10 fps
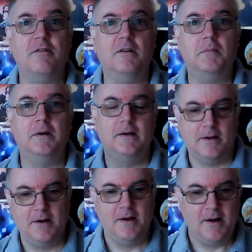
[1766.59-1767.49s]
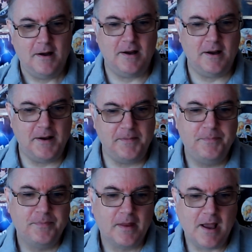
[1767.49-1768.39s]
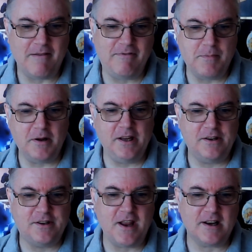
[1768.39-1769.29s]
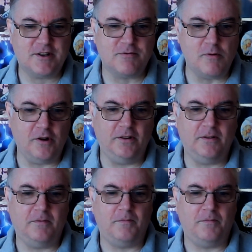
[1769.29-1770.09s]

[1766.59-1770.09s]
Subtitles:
you up. Everybody's Next One.